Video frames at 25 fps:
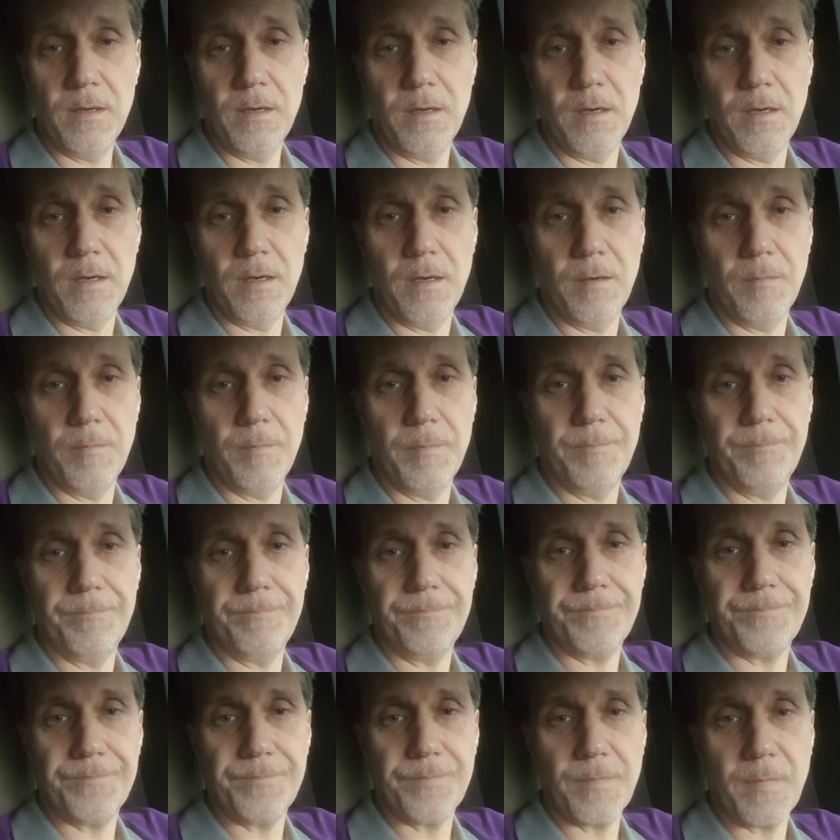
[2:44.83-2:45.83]
um,
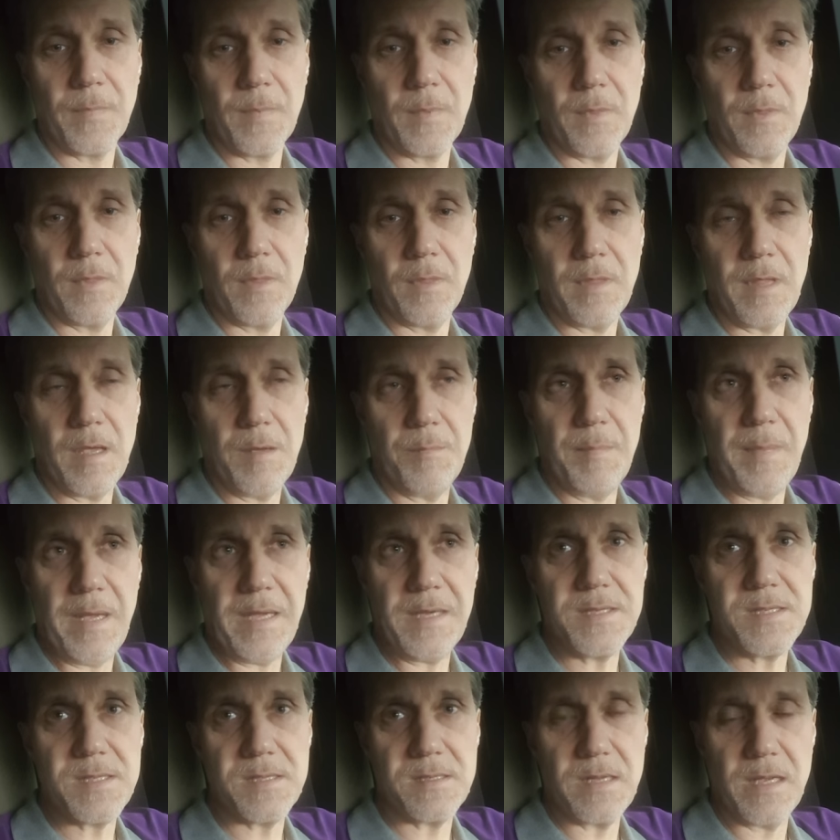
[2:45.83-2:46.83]
that
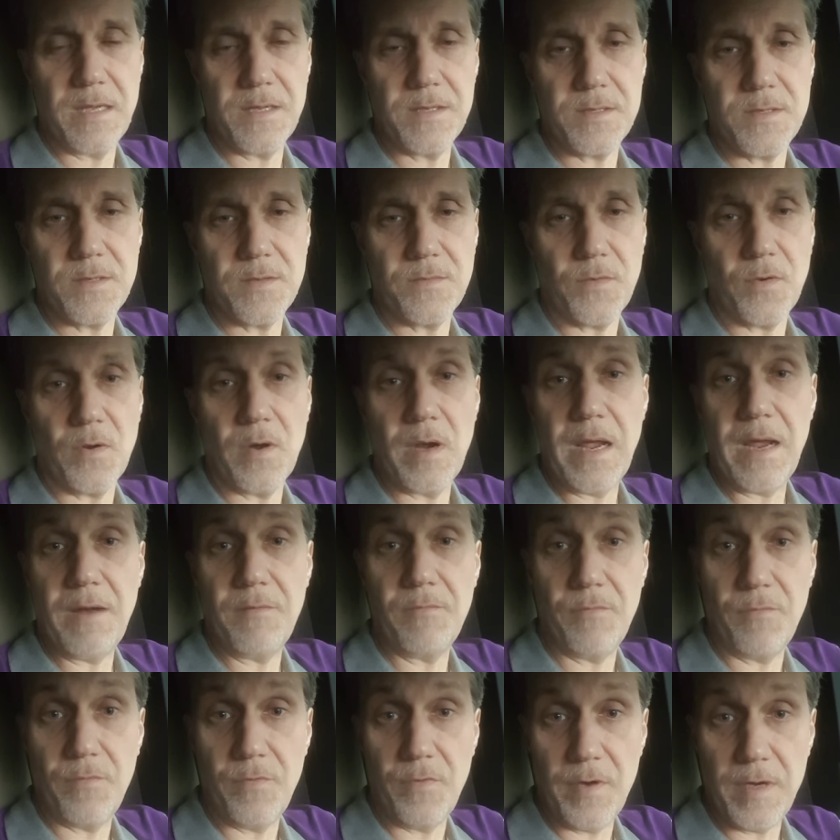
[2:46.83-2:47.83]
makes sense for
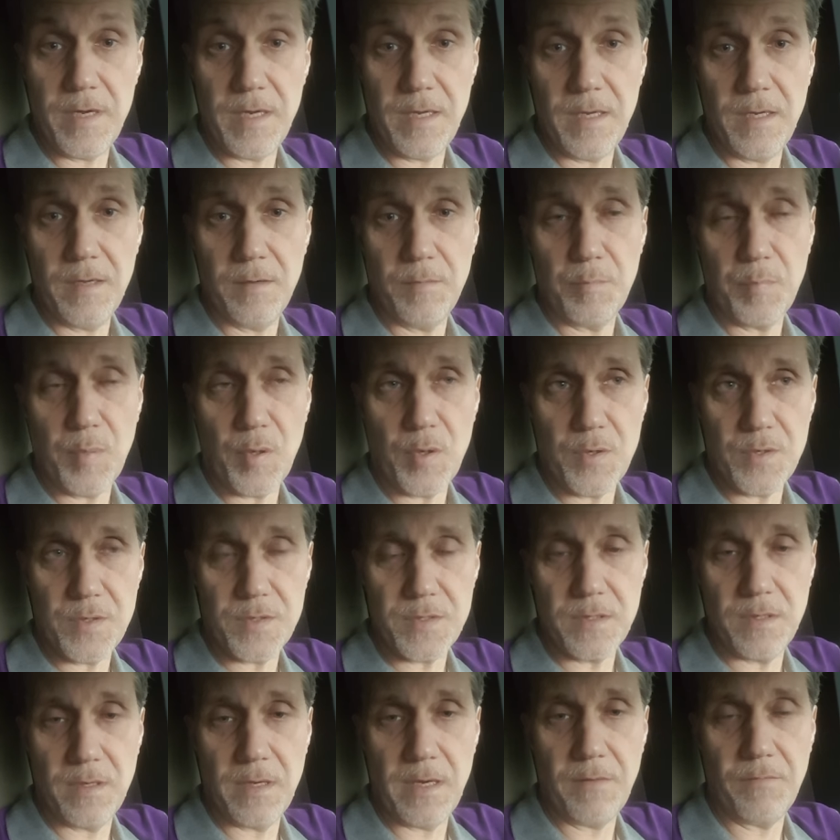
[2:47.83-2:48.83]
every
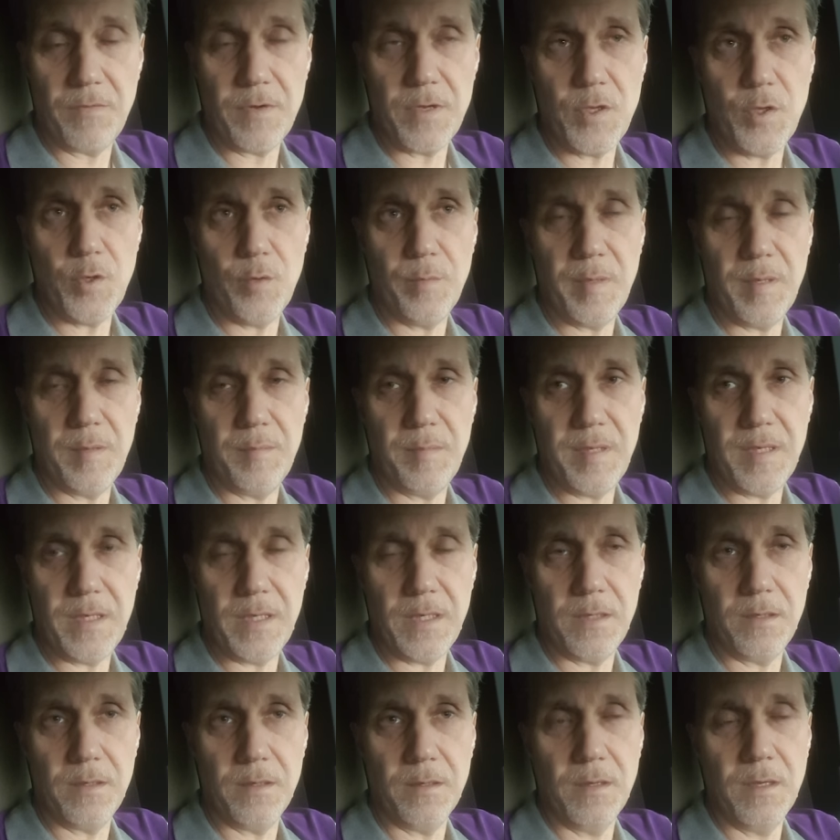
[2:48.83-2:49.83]
person, every human
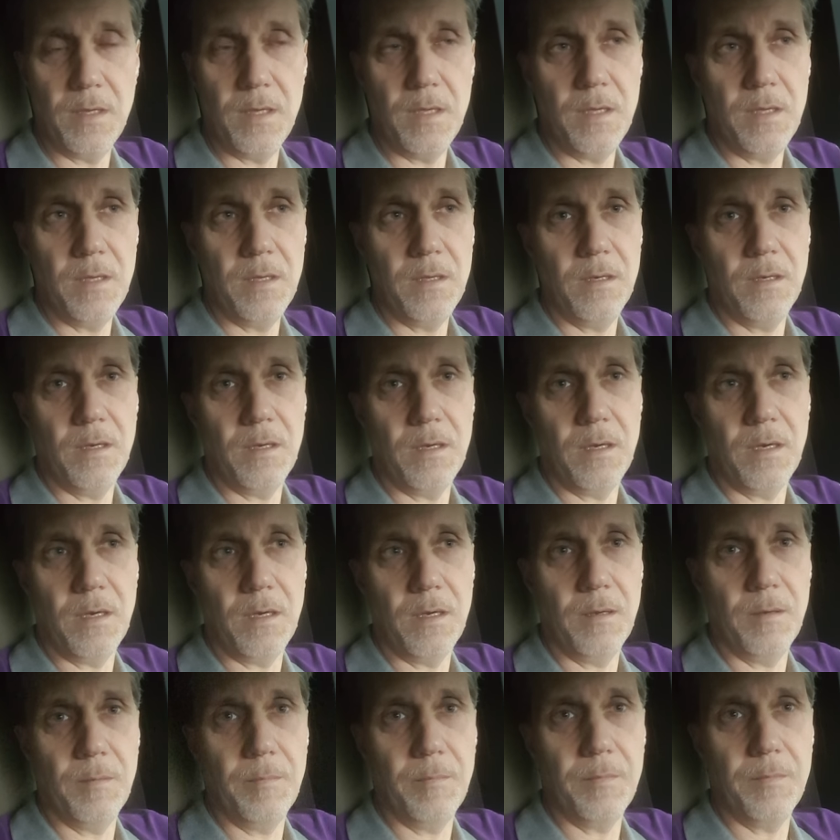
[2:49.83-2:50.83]
being
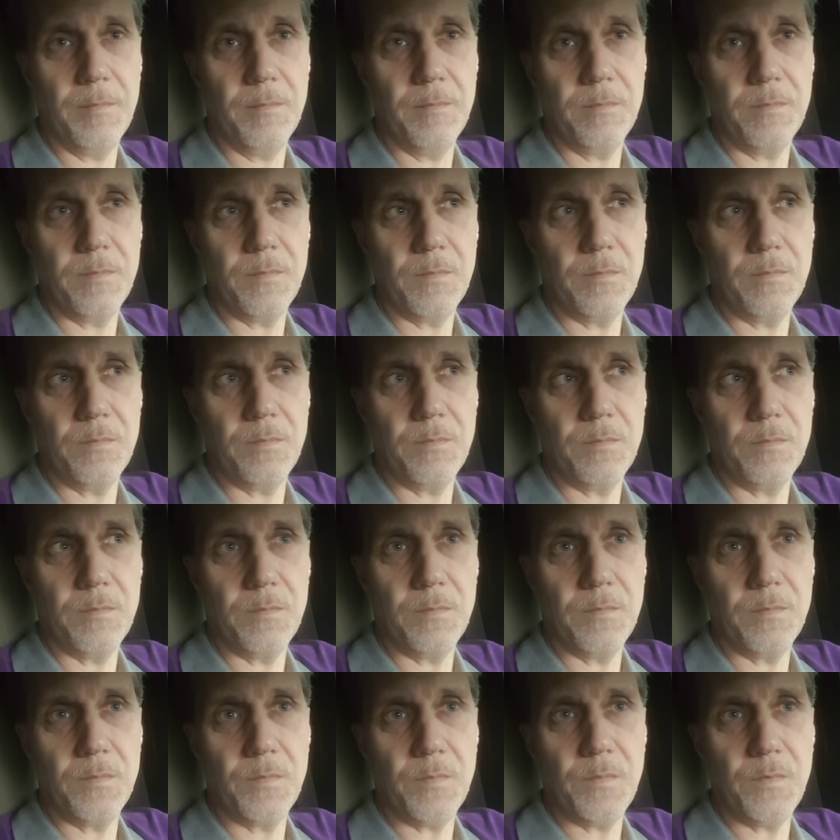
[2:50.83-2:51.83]
um,
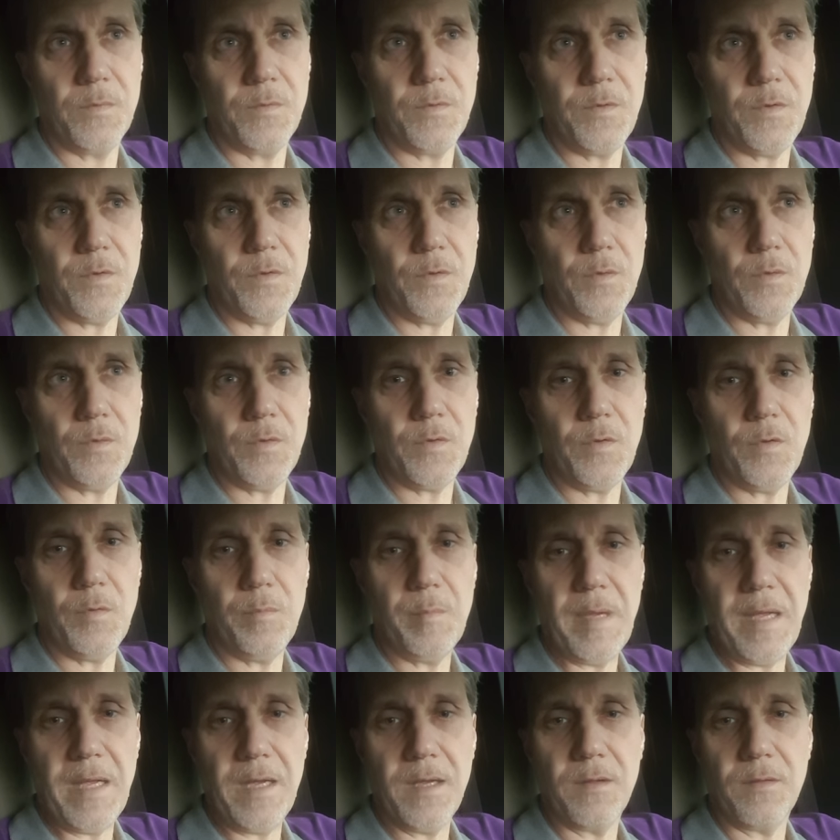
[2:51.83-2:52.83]
to to
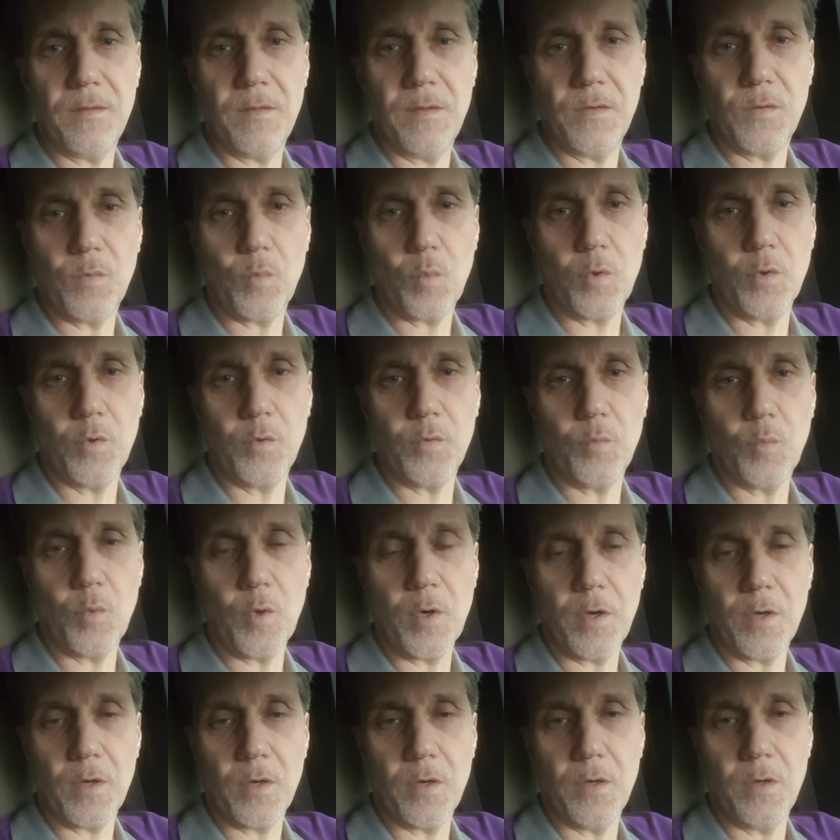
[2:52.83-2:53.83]
make this world
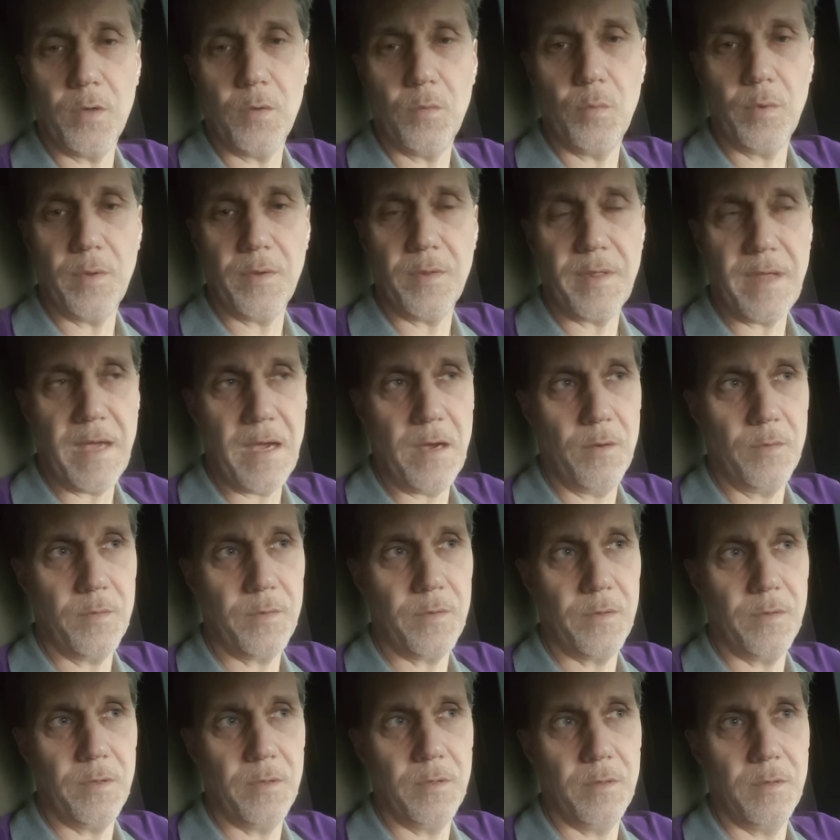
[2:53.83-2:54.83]
work
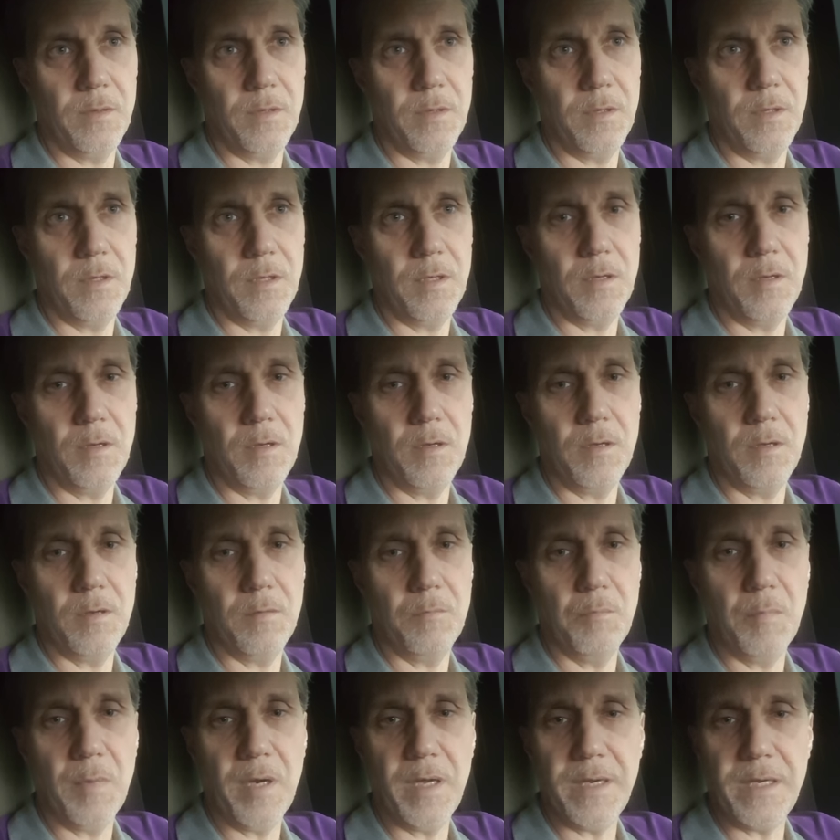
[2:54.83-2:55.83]
without
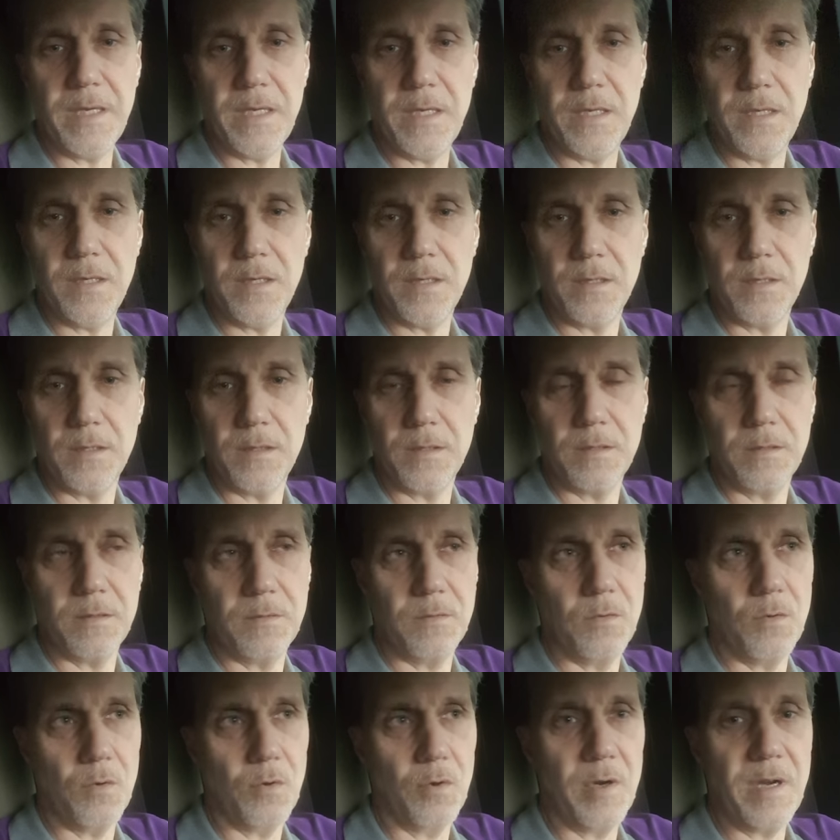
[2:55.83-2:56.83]
money
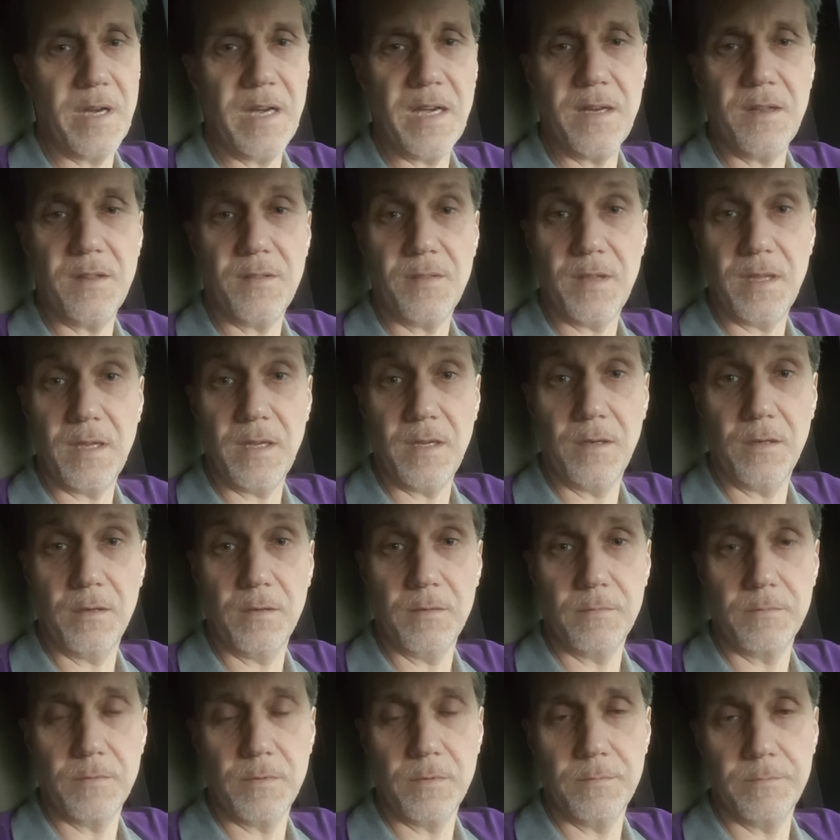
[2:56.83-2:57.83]
or anything
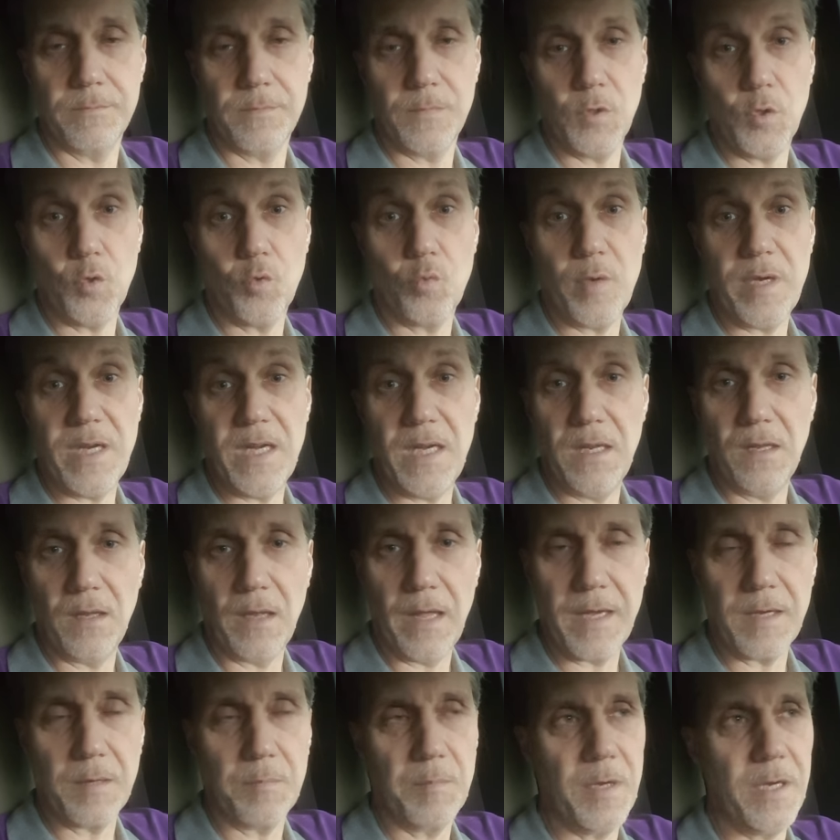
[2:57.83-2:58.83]
greedy
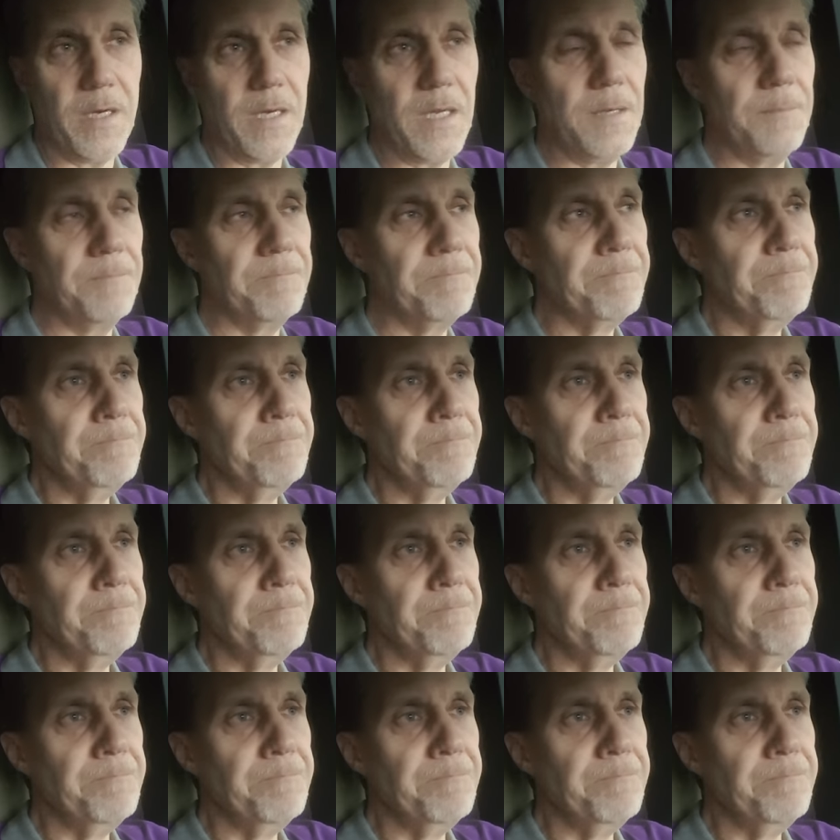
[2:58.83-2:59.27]
like money.